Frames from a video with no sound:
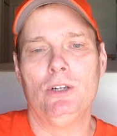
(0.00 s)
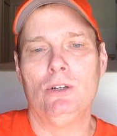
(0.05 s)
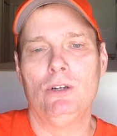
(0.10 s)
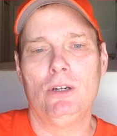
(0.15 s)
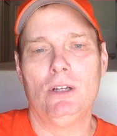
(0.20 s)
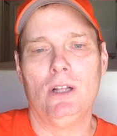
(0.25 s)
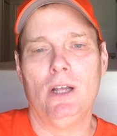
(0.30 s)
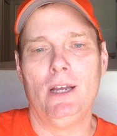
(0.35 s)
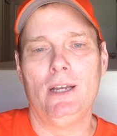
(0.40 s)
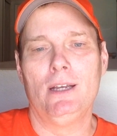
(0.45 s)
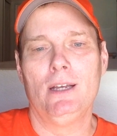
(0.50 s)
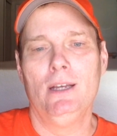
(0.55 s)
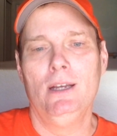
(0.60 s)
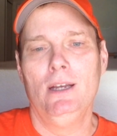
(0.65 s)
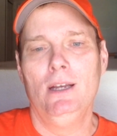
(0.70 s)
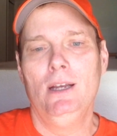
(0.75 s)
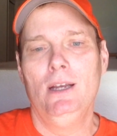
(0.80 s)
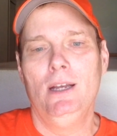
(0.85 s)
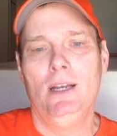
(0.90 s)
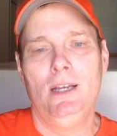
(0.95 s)
to look like
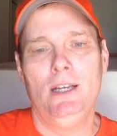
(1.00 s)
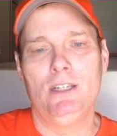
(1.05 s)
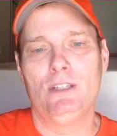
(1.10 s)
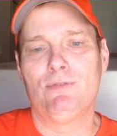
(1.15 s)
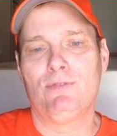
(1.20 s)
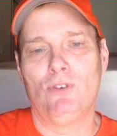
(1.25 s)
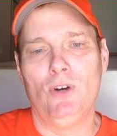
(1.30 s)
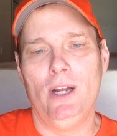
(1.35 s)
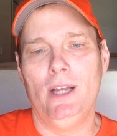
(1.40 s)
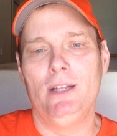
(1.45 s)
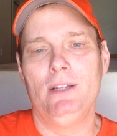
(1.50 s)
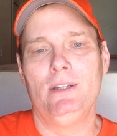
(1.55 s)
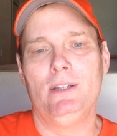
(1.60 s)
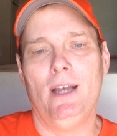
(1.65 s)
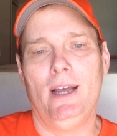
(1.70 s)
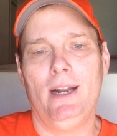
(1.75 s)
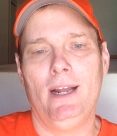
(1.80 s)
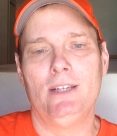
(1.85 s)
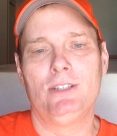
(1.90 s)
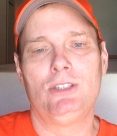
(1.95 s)
his friend
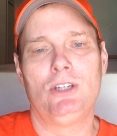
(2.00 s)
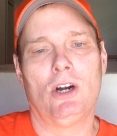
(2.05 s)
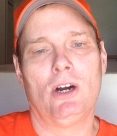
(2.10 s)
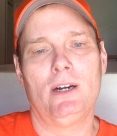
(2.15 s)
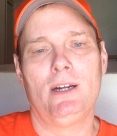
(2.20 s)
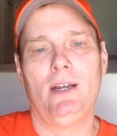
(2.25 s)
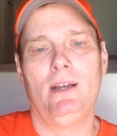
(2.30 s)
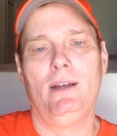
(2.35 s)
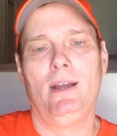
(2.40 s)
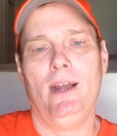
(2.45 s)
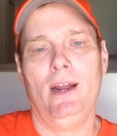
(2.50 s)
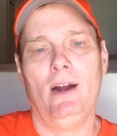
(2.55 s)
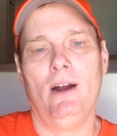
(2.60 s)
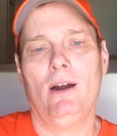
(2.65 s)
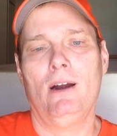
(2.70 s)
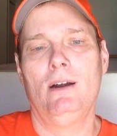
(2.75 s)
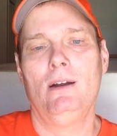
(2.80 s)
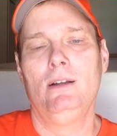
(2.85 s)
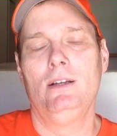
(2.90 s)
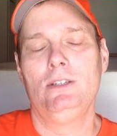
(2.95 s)
that has dark
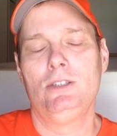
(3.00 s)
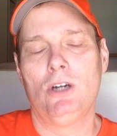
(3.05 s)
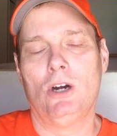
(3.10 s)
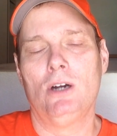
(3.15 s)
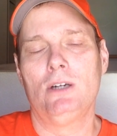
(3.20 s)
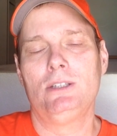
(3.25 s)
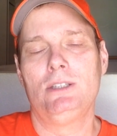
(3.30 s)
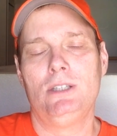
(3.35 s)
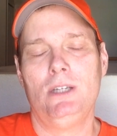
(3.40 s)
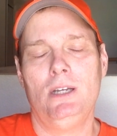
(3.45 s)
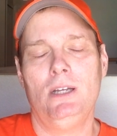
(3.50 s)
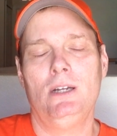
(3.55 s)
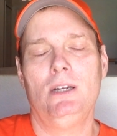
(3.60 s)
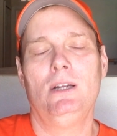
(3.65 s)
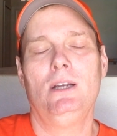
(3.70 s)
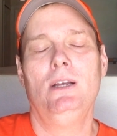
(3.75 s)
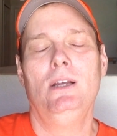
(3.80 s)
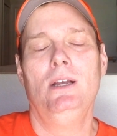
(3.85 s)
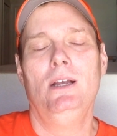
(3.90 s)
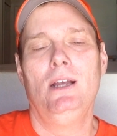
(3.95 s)
hair, dark
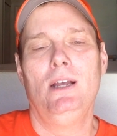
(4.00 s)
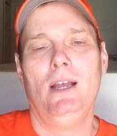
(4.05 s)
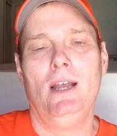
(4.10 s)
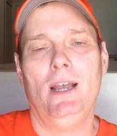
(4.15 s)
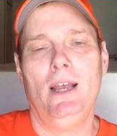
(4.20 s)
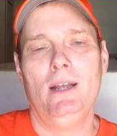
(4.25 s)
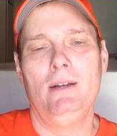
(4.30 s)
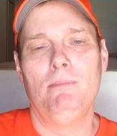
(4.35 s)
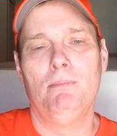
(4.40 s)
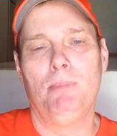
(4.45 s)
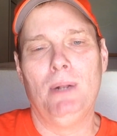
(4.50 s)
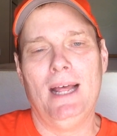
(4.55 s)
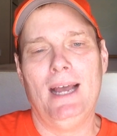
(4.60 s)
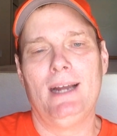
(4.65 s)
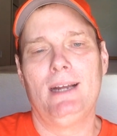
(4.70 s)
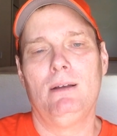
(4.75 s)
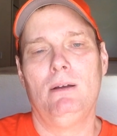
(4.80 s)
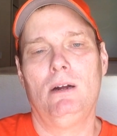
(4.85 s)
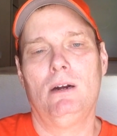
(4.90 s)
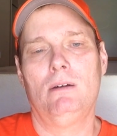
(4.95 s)
skin, and
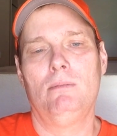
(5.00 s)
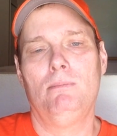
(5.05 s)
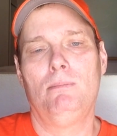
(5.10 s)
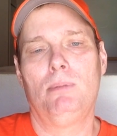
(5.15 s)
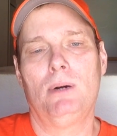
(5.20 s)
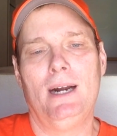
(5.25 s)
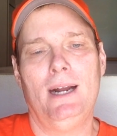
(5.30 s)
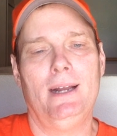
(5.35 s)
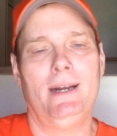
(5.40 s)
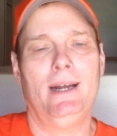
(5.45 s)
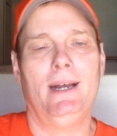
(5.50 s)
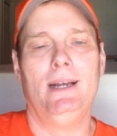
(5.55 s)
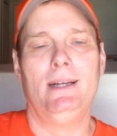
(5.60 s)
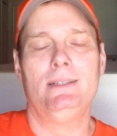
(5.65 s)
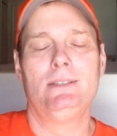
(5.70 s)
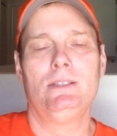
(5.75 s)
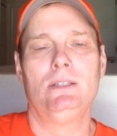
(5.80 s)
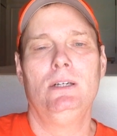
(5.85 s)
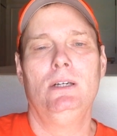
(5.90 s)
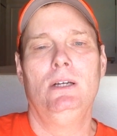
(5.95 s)
black or brown
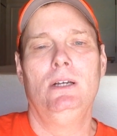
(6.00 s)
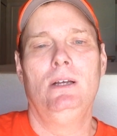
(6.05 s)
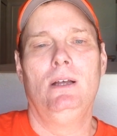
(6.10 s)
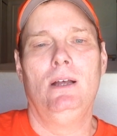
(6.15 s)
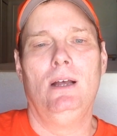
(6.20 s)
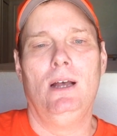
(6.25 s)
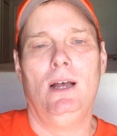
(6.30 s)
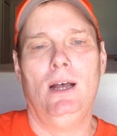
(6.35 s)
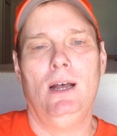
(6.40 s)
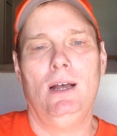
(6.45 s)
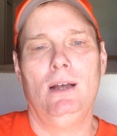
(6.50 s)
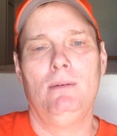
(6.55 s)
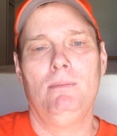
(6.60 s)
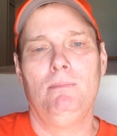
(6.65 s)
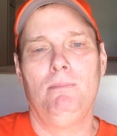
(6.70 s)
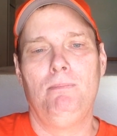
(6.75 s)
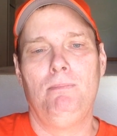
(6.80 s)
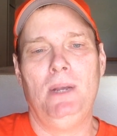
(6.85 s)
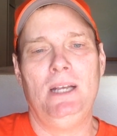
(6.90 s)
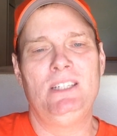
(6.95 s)
eyes.
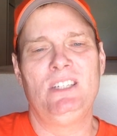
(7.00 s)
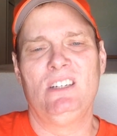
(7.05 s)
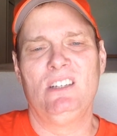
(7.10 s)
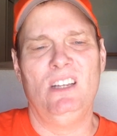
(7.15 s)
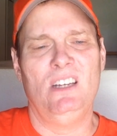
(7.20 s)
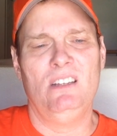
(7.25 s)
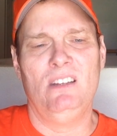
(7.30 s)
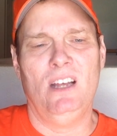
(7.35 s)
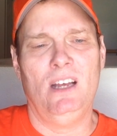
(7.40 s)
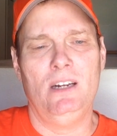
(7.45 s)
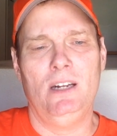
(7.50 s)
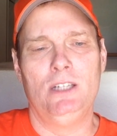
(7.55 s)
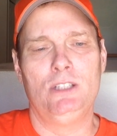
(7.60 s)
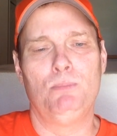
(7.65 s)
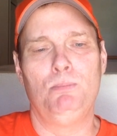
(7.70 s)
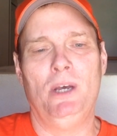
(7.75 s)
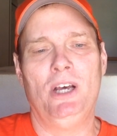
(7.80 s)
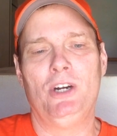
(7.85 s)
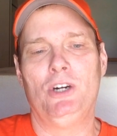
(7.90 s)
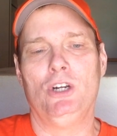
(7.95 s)
Basically, that
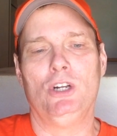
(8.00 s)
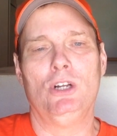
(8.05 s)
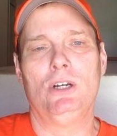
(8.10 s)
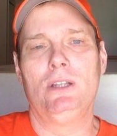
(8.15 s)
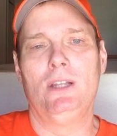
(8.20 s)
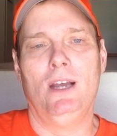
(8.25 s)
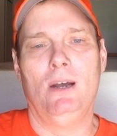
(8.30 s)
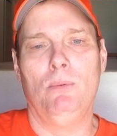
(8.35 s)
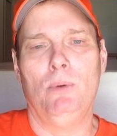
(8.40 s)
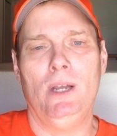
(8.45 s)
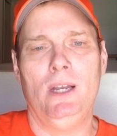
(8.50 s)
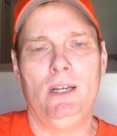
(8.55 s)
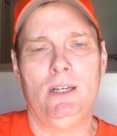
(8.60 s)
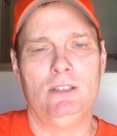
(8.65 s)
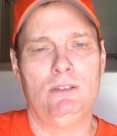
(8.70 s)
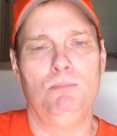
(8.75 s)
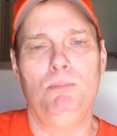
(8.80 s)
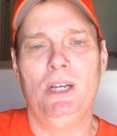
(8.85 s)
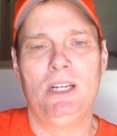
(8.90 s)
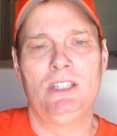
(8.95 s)
it's better to look that way
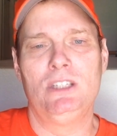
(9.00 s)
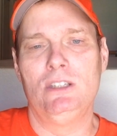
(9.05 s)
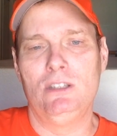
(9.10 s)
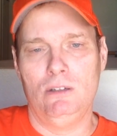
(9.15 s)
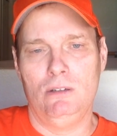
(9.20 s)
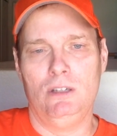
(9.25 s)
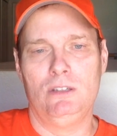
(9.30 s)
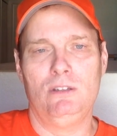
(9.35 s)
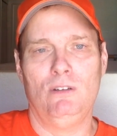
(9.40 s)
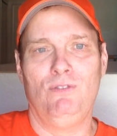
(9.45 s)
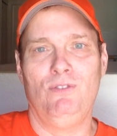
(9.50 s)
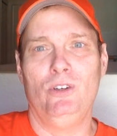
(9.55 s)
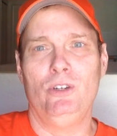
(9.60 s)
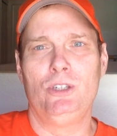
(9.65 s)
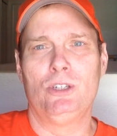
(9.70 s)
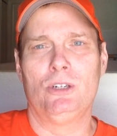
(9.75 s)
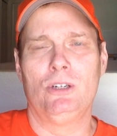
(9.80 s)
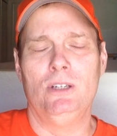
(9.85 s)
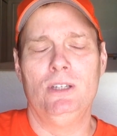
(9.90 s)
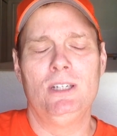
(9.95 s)
because mix is the
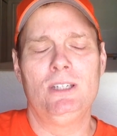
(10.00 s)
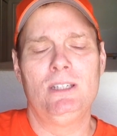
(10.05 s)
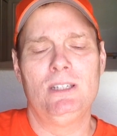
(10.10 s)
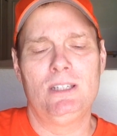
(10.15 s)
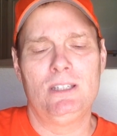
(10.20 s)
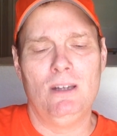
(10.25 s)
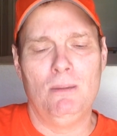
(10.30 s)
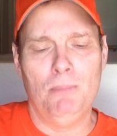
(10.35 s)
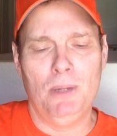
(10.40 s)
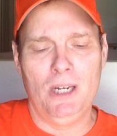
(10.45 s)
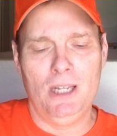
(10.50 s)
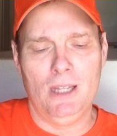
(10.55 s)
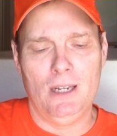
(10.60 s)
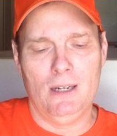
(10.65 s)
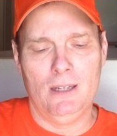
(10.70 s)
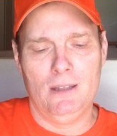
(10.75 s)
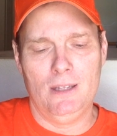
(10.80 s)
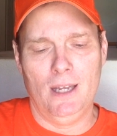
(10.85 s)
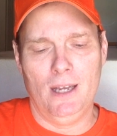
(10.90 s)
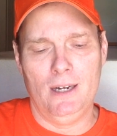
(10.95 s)
future. And this is somebody
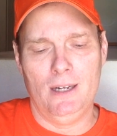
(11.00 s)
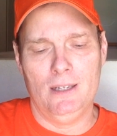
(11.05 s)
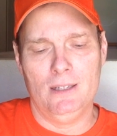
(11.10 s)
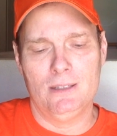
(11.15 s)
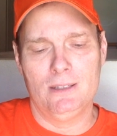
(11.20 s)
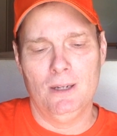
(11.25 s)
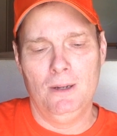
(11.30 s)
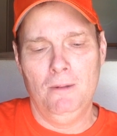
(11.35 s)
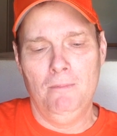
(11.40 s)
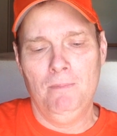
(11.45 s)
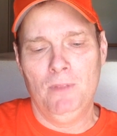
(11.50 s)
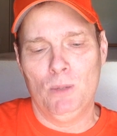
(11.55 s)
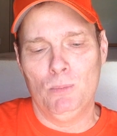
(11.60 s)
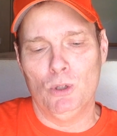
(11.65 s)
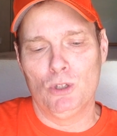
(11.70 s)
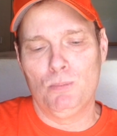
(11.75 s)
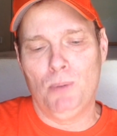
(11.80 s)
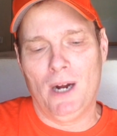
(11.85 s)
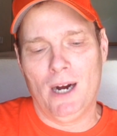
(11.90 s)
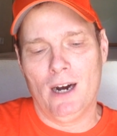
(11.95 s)
that is the
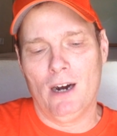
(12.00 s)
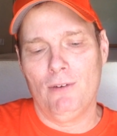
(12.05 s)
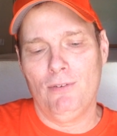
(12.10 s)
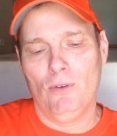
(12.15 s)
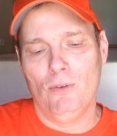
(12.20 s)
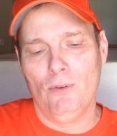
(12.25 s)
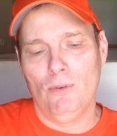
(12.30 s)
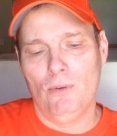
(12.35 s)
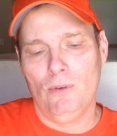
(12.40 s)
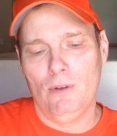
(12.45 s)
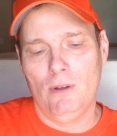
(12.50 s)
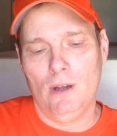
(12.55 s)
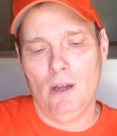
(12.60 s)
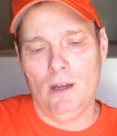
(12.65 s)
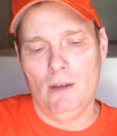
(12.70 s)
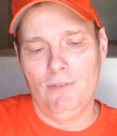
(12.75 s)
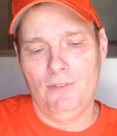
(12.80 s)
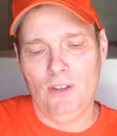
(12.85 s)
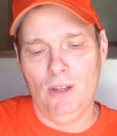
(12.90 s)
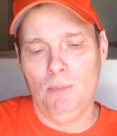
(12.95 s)
most powerful
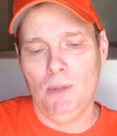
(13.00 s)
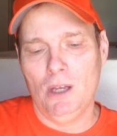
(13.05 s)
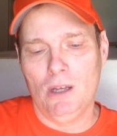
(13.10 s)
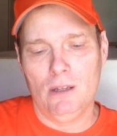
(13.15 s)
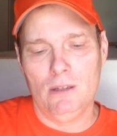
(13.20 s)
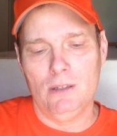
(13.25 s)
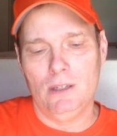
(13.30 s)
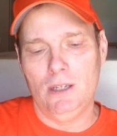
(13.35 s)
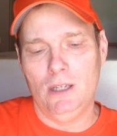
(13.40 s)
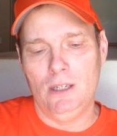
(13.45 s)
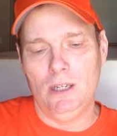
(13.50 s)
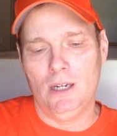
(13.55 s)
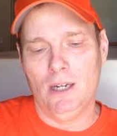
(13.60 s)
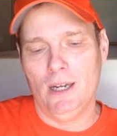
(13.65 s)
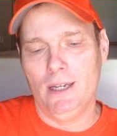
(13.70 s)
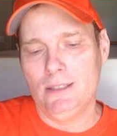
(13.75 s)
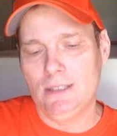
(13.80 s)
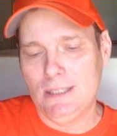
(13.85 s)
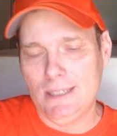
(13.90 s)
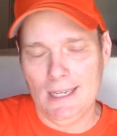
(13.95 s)
female in the
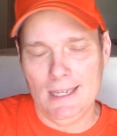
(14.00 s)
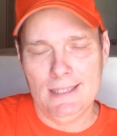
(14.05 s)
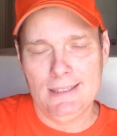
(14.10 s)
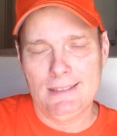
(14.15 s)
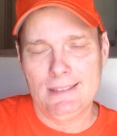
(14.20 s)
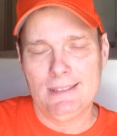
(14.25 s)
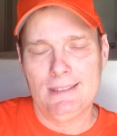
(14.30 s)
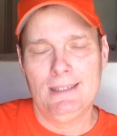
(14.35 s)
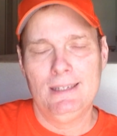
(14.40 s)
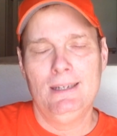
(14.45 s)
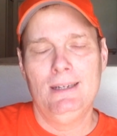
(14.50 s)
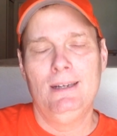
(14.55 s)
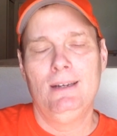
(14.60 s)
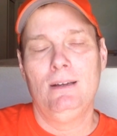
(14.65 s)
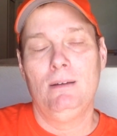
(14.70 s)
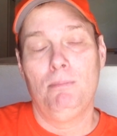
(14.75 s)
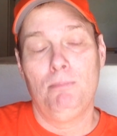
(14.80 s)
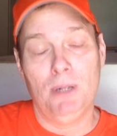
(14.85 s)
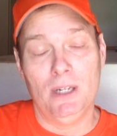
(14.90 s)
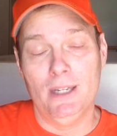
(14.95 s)
United States,
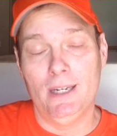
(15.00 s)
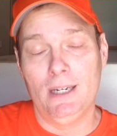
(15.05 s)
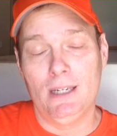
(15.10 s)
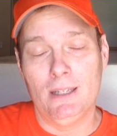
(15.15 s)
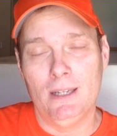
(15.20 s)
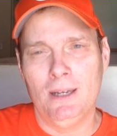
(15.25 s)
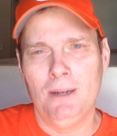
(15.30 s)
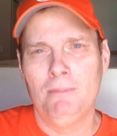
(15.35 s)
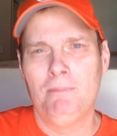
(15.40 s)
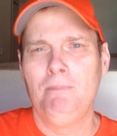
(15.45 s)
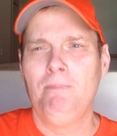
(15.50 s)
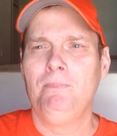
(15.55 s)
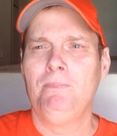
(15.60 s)
politically,